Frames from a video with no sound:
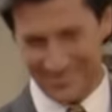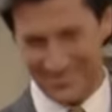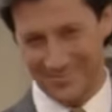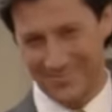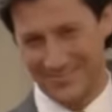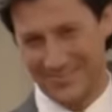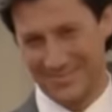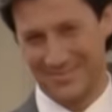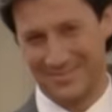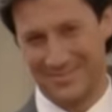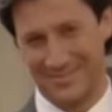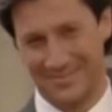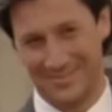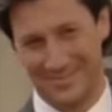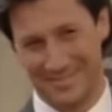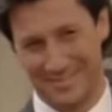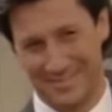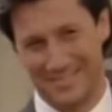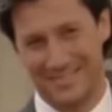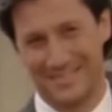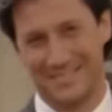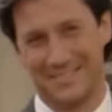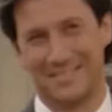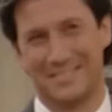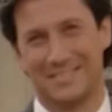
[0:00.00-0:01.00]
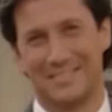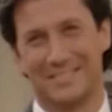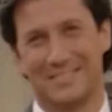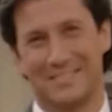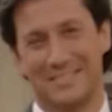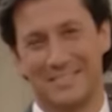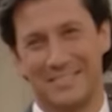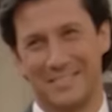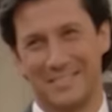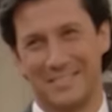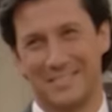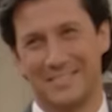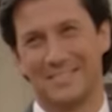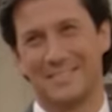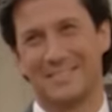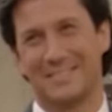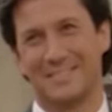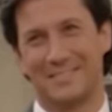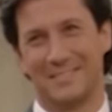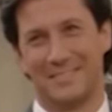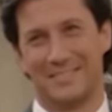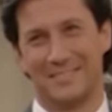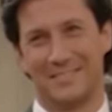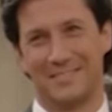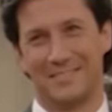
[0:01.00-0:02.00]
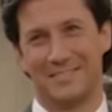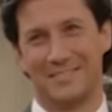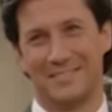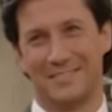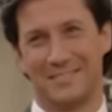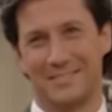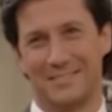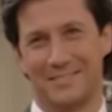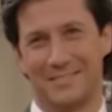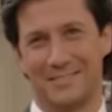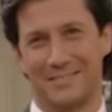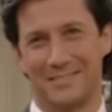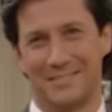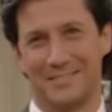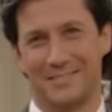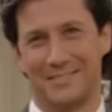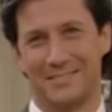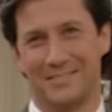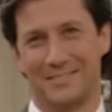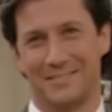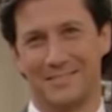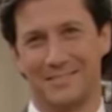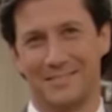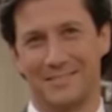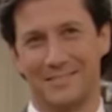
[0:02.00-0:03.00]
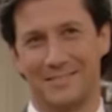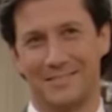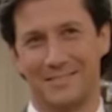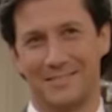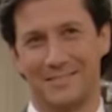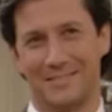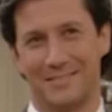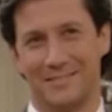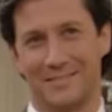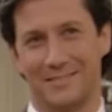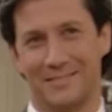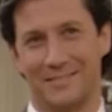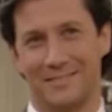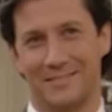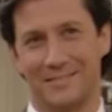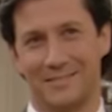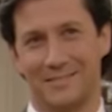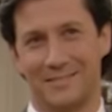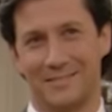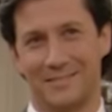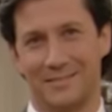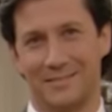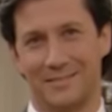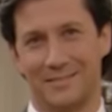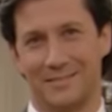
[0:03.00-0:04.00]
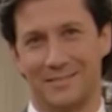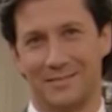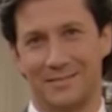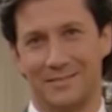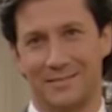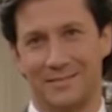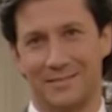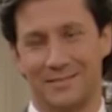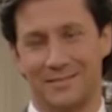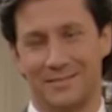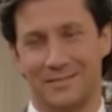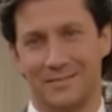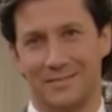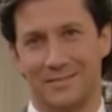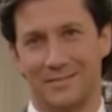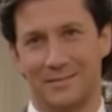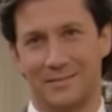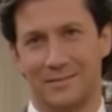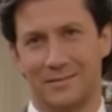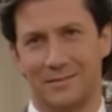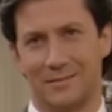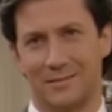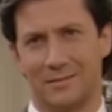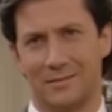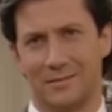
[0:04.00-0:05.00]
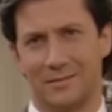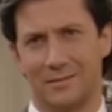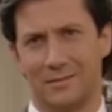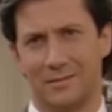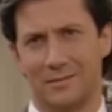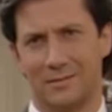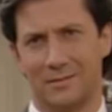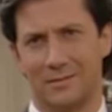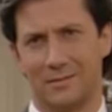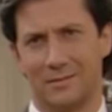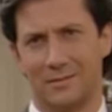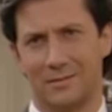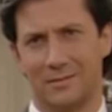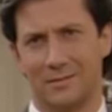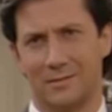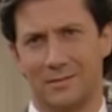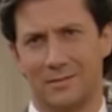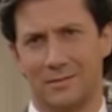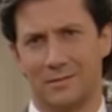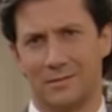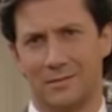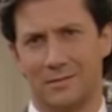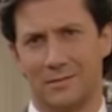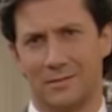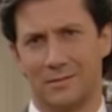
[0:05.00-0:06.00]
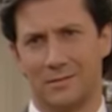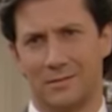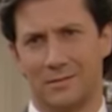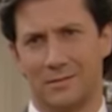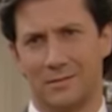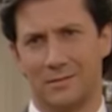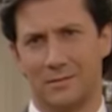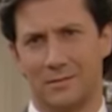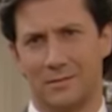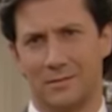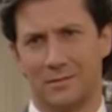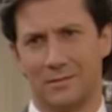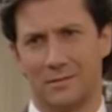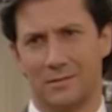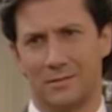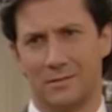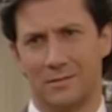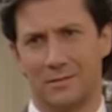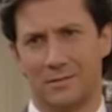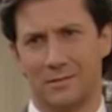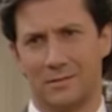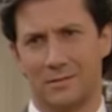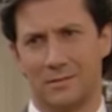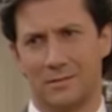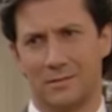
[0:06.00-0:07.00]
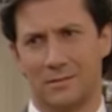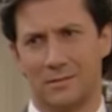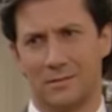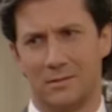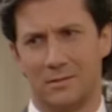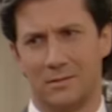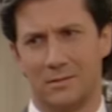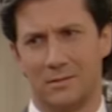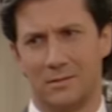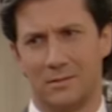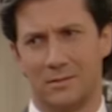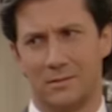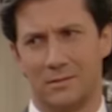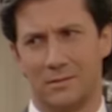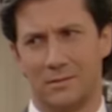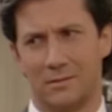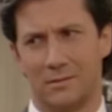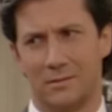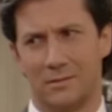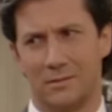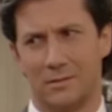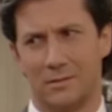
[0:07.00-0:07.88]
No words are spoken by the person on screen.